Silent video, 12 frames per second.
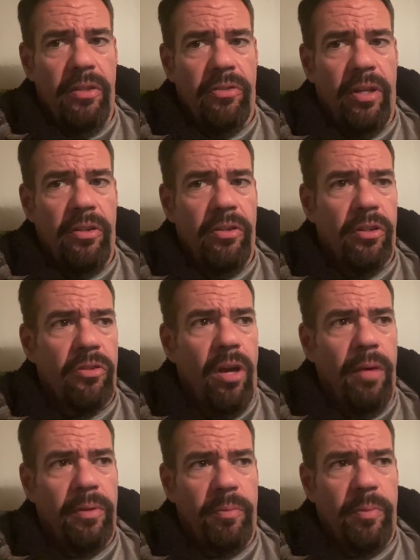said your
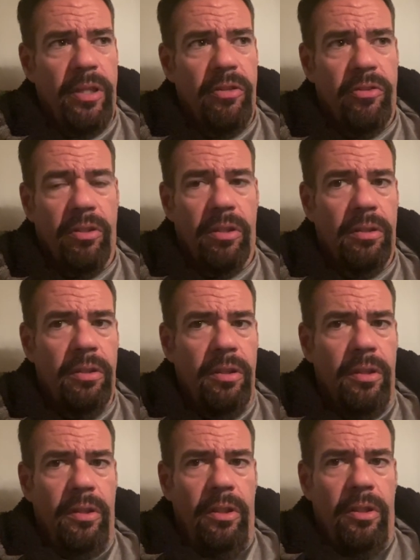ectopic beats are
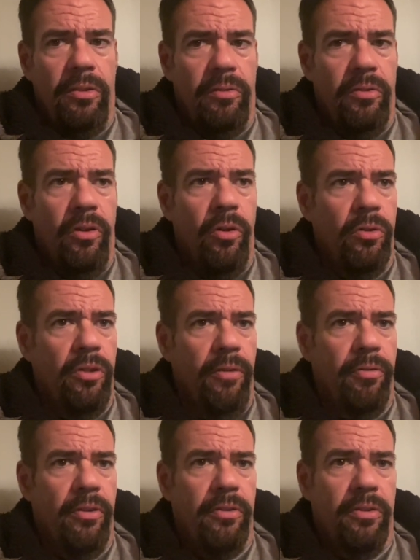no
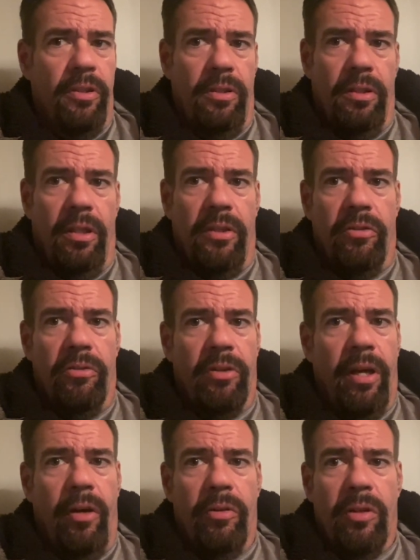different than like just
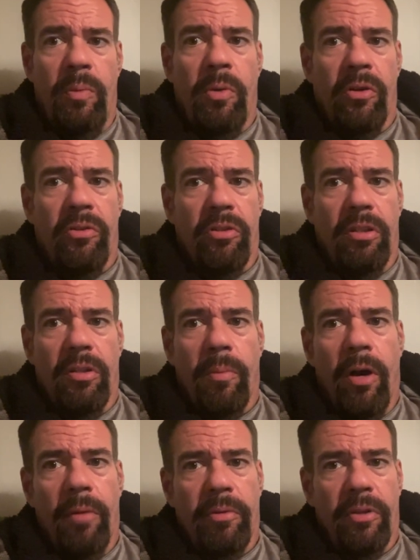a healthy person in the
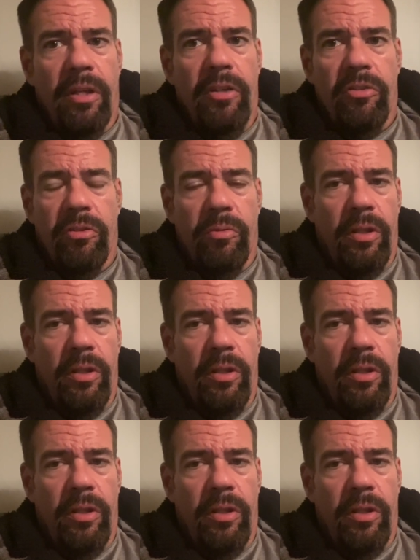population.